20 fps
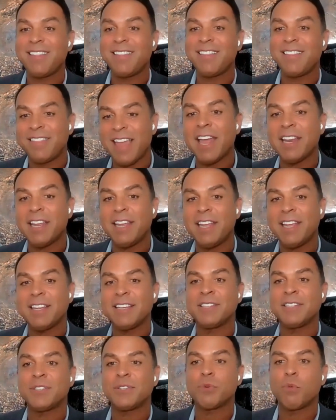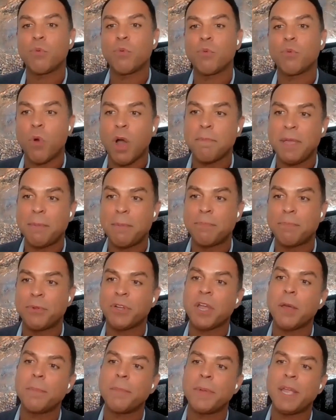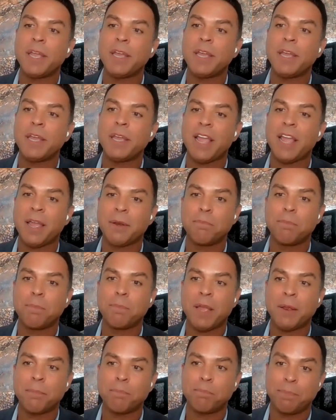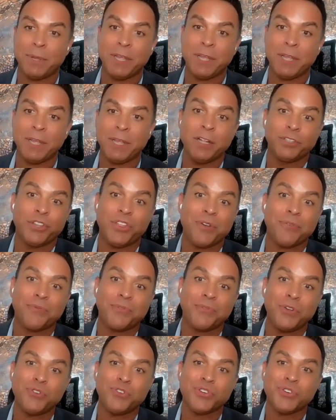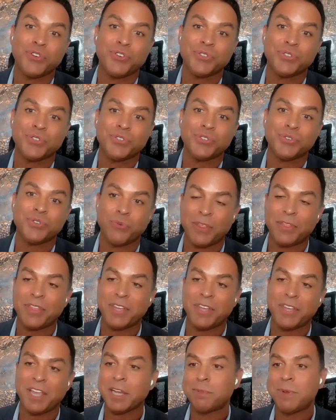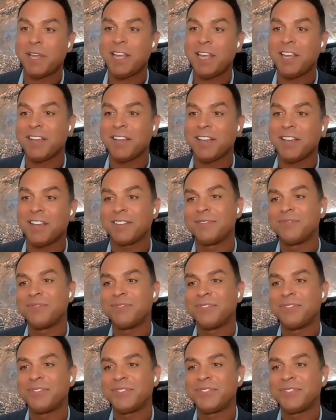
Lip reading: And that is why people come in and build their futures with eXp.